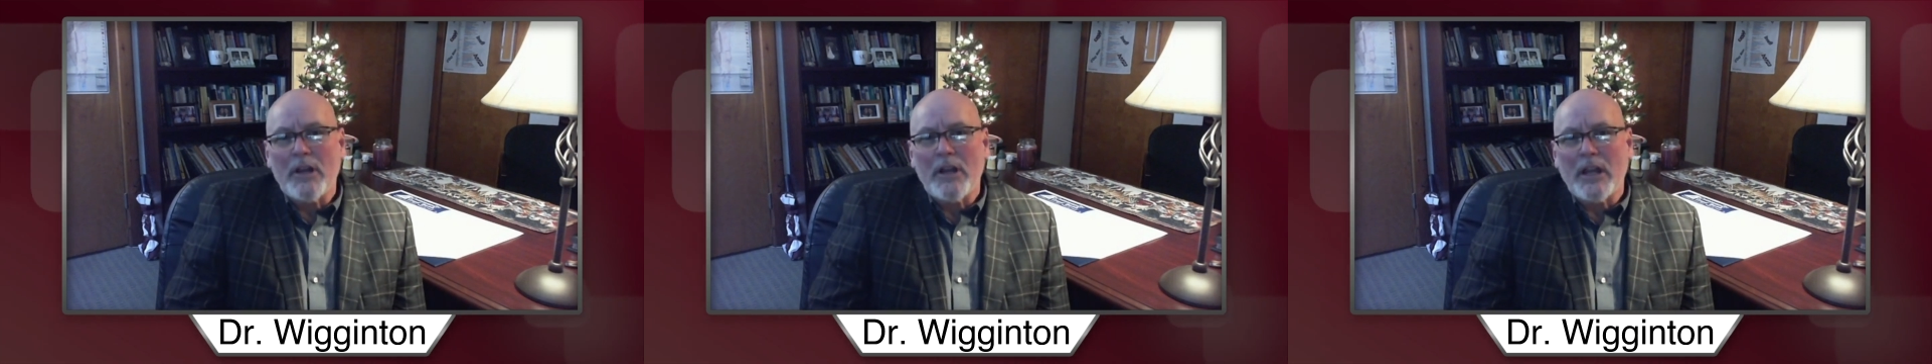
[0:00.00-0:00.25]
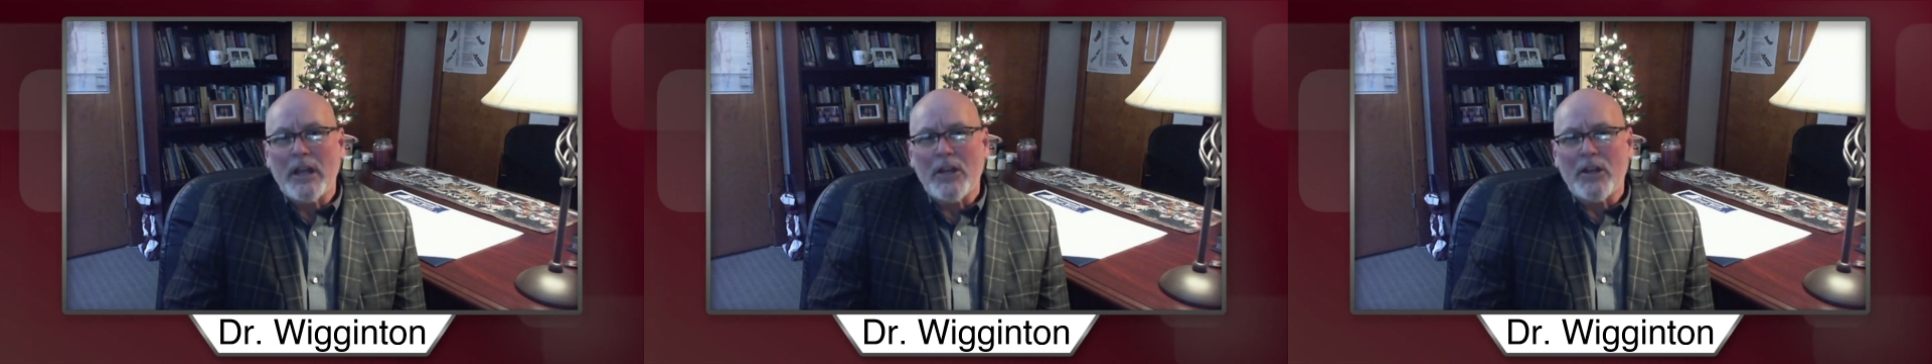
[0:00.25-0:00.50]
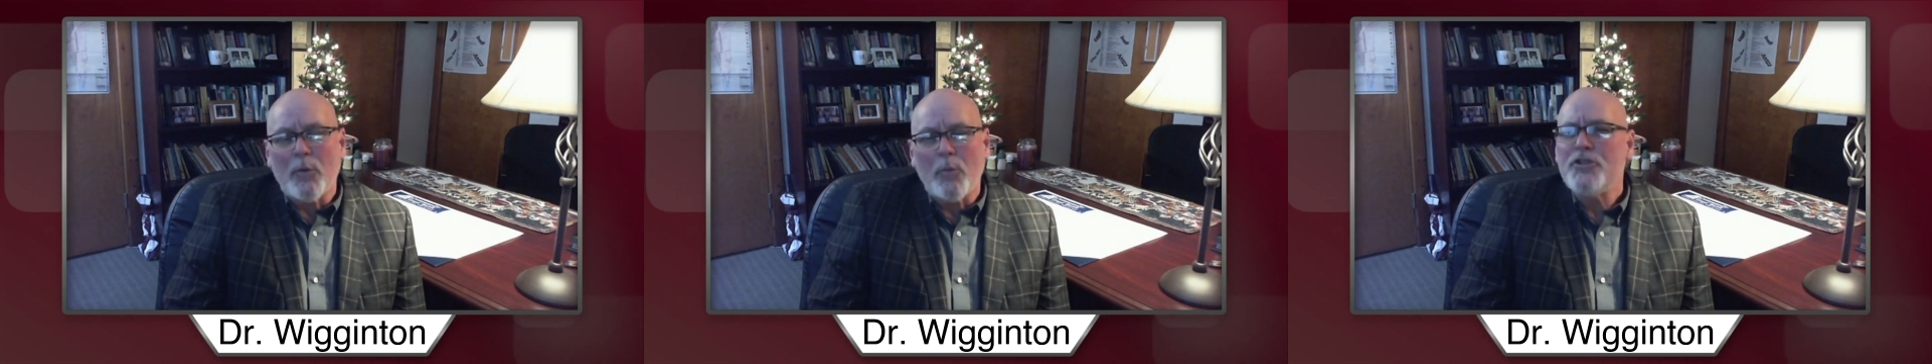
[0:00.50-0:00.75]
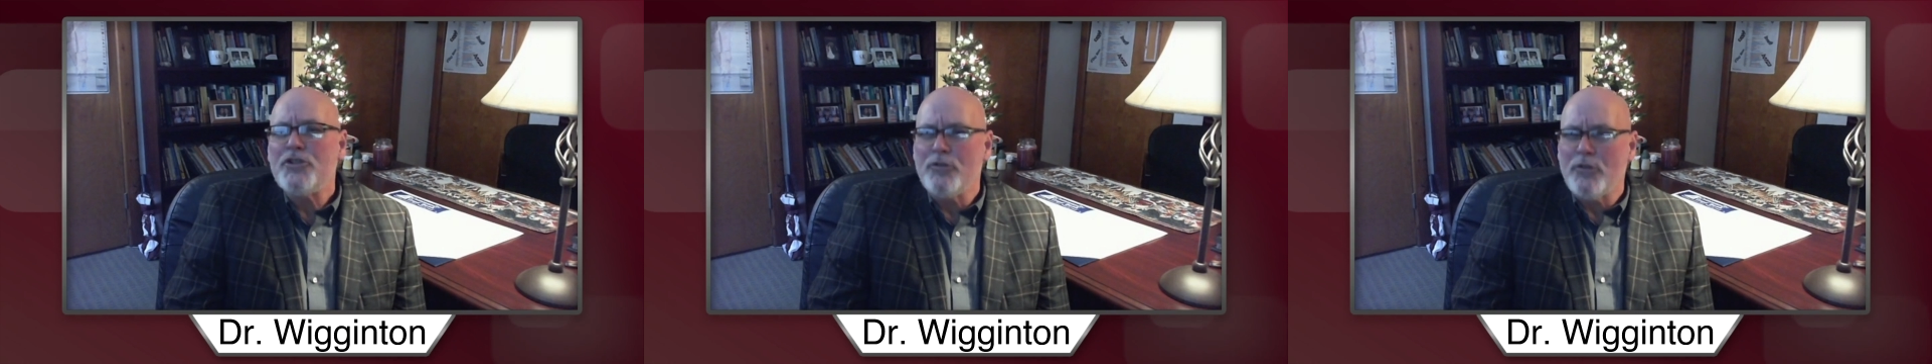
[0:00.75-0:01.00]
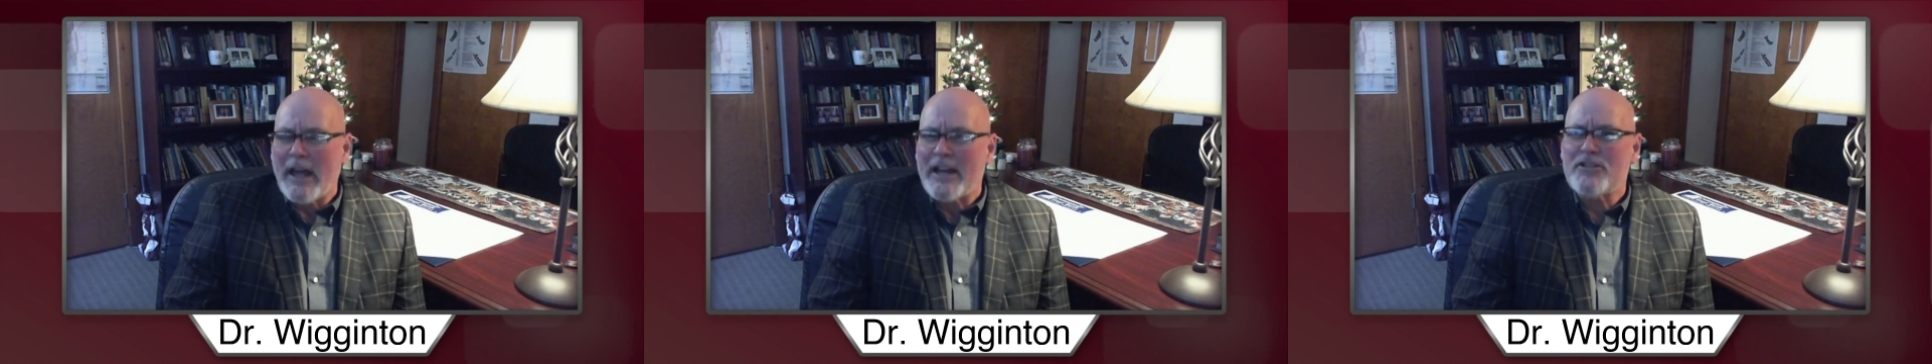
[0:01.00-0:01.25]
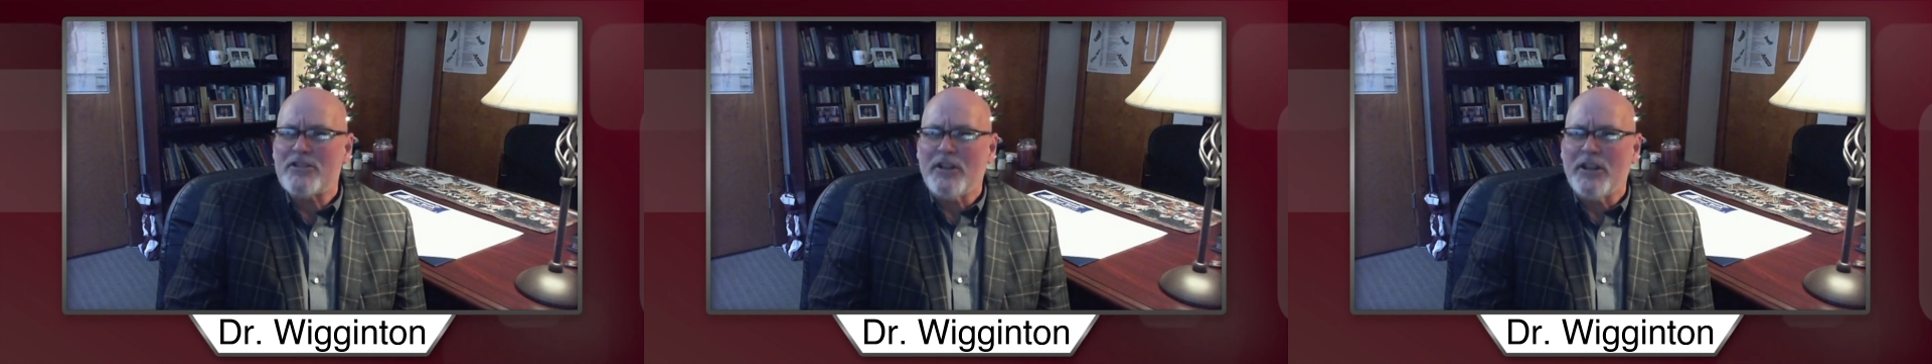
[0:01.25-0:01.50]
you know, would you
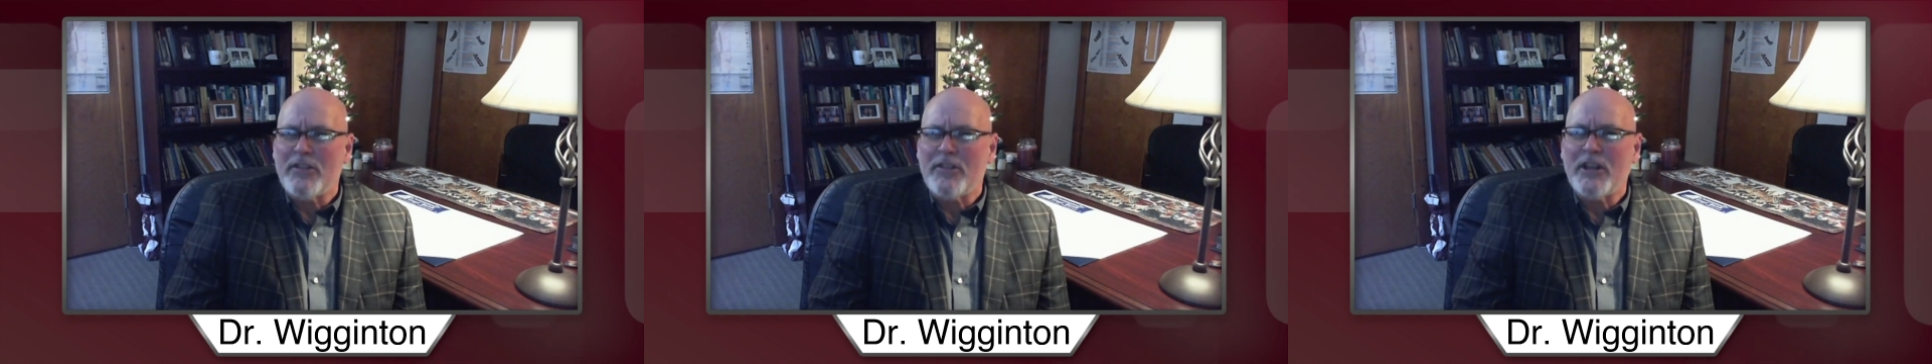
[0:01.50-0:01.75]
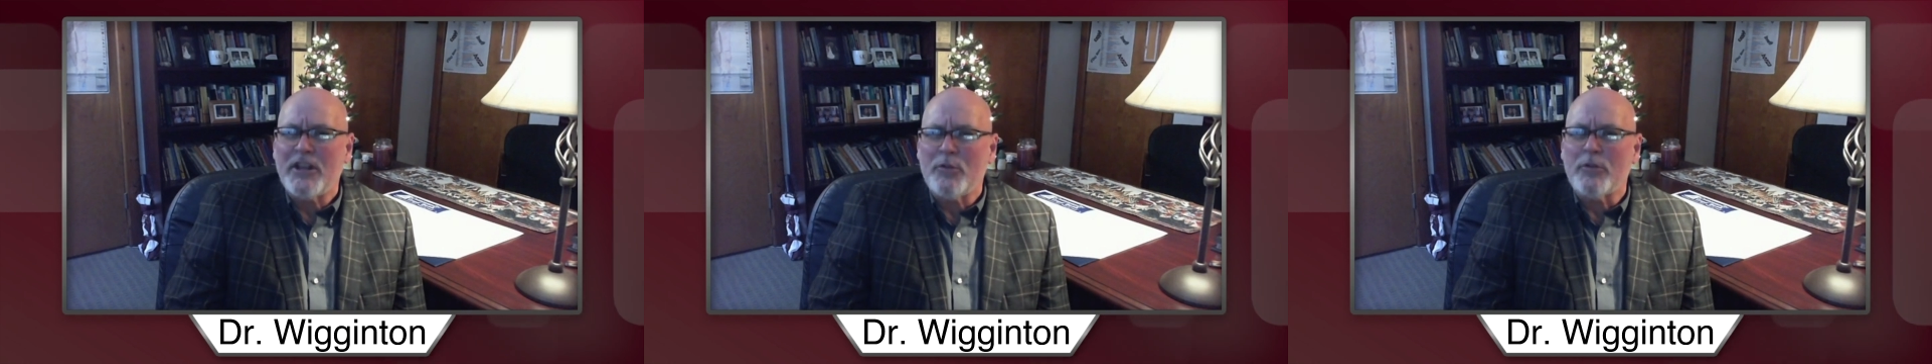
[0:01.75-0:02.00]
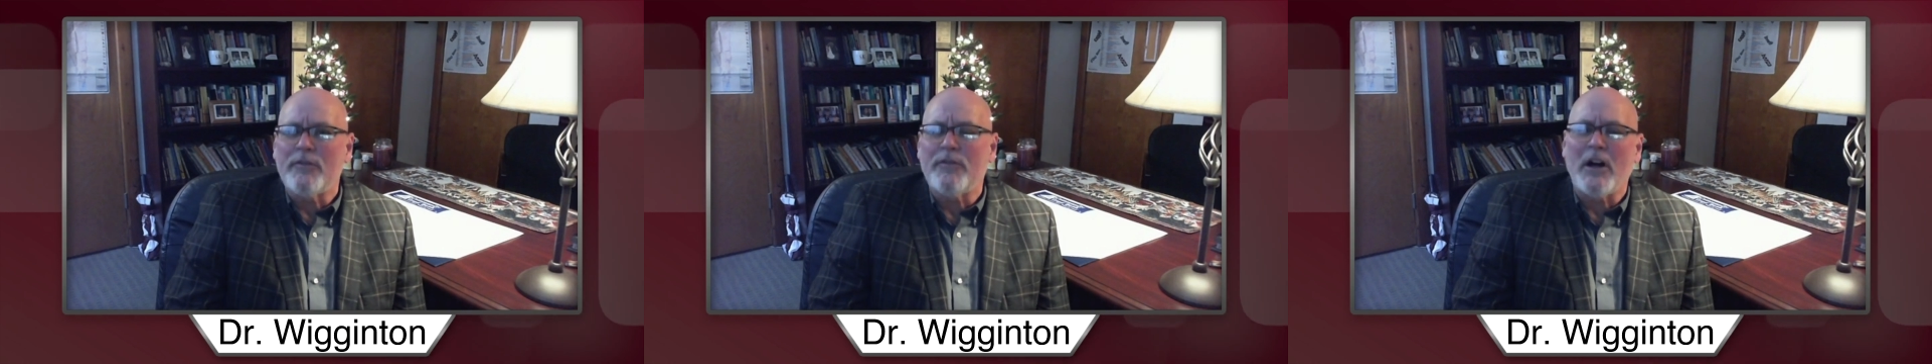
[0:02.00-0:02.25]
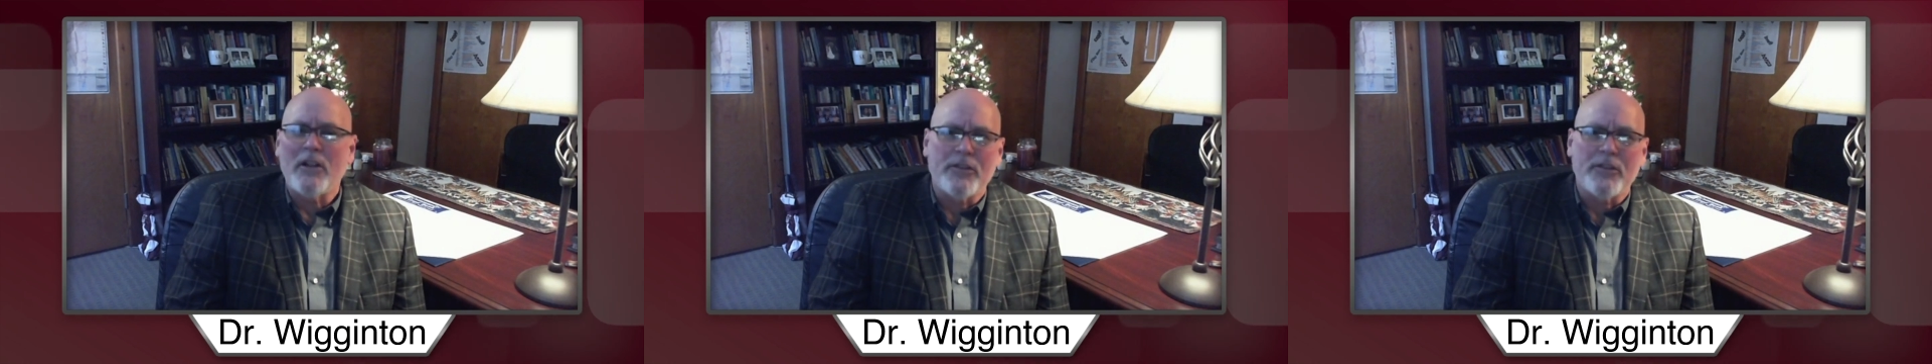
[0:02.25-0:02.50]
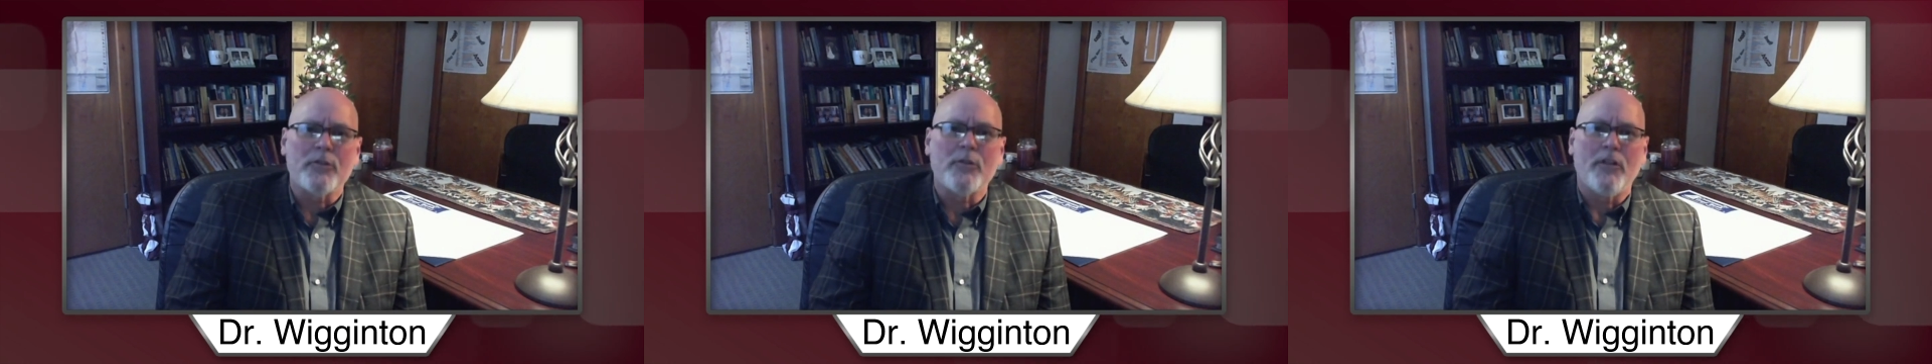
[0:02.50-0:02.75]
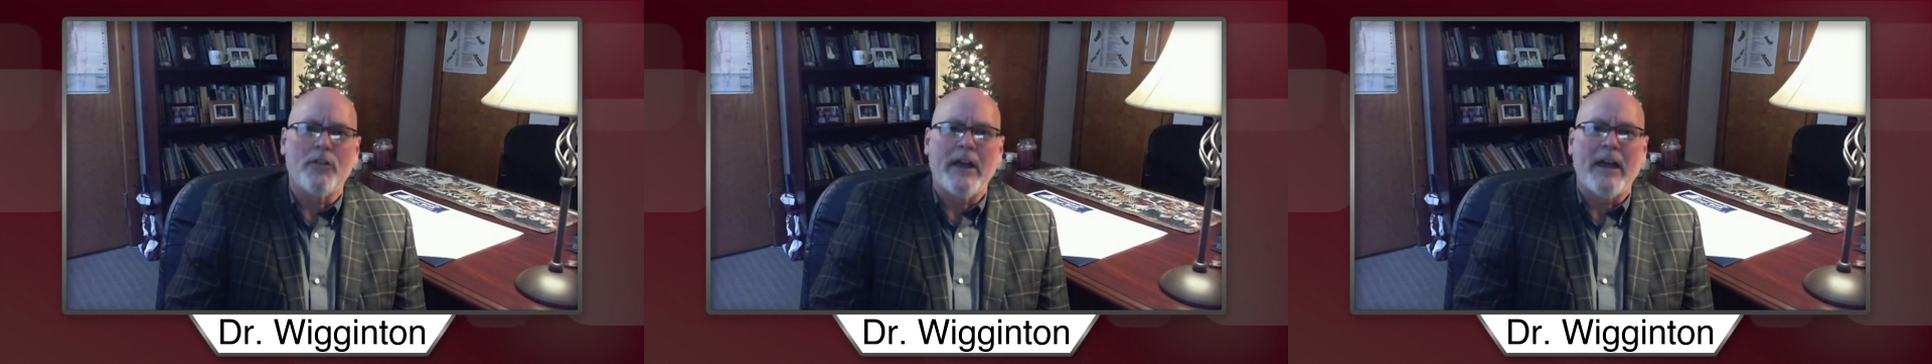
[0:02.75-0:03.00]
actually think you would follow
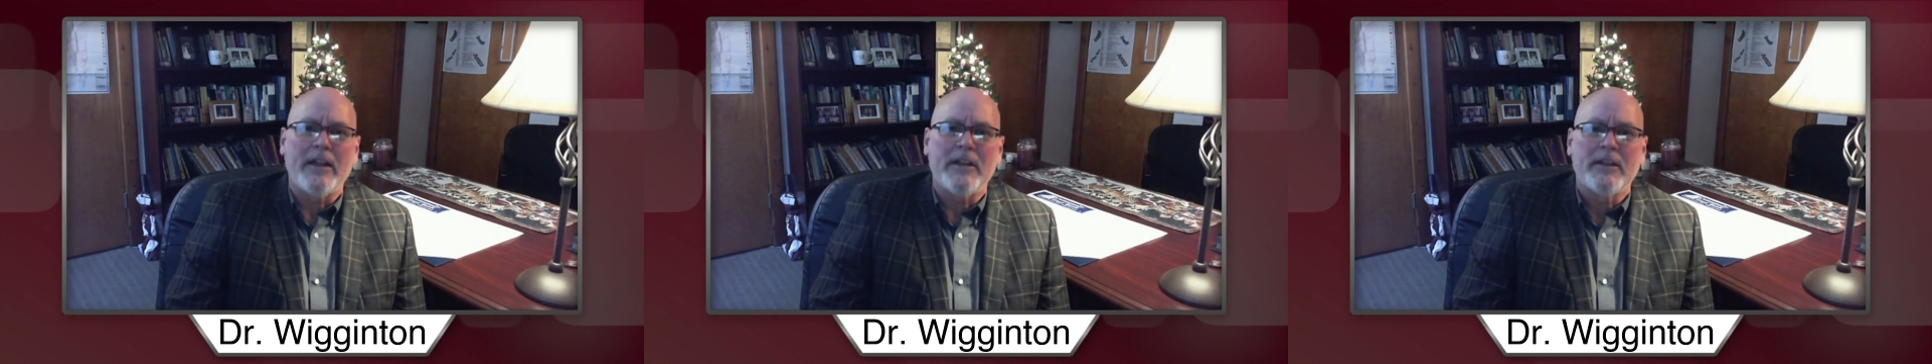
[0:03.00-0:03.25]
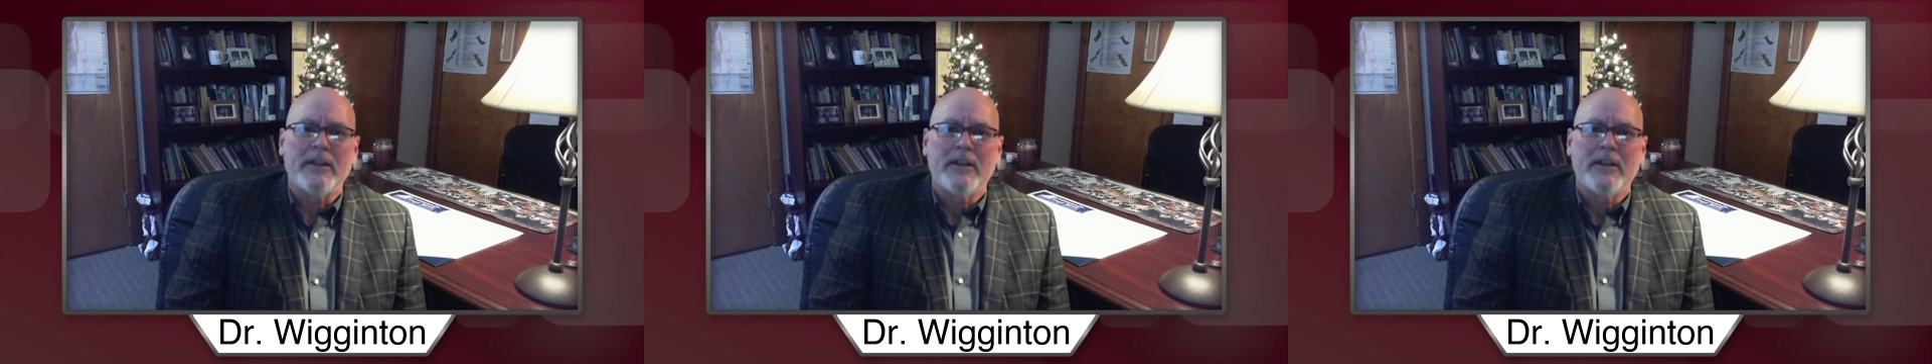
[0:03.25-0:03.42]
through on that?